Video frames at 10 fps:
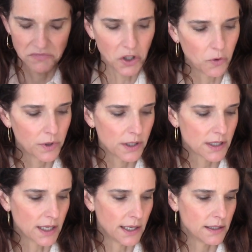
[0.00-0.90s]
no real
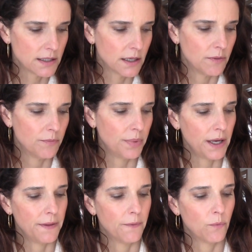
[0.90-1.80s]
scent.
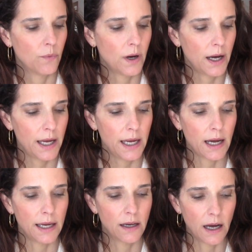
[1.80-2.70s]
But why
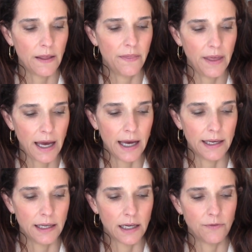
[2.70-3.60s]
I got
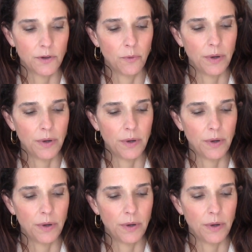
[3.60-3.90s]
that and I feel